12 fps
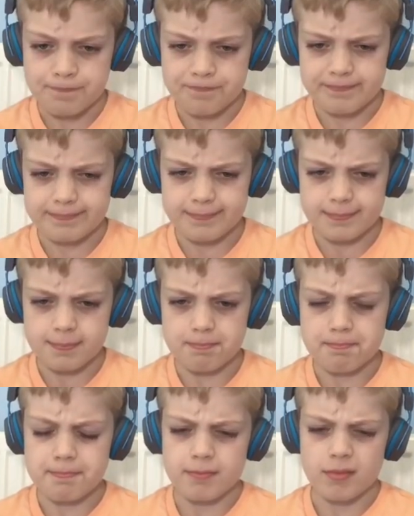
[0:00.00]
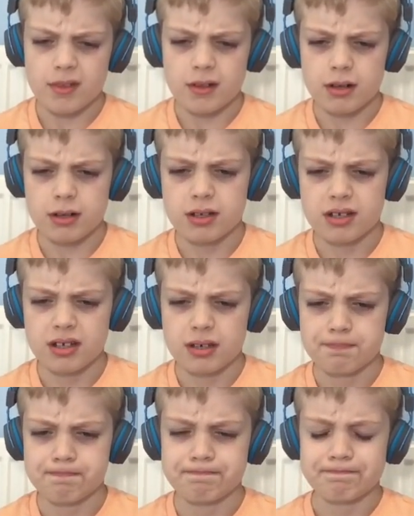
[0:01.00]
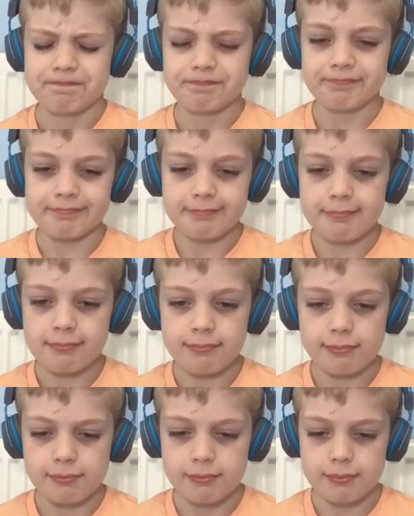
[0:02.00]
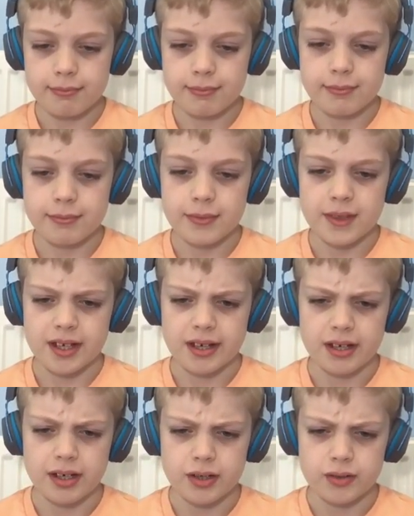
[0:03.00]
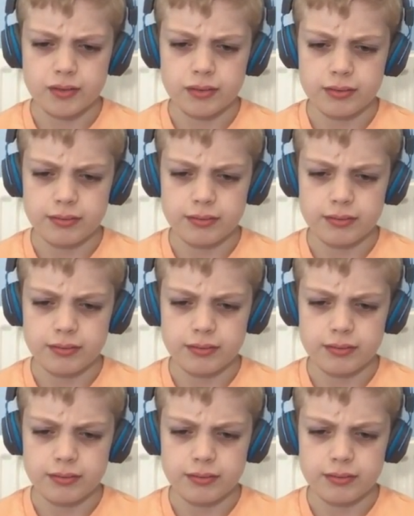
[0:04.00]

Amanda disappeared. It was um, just me and the sheep. Oh.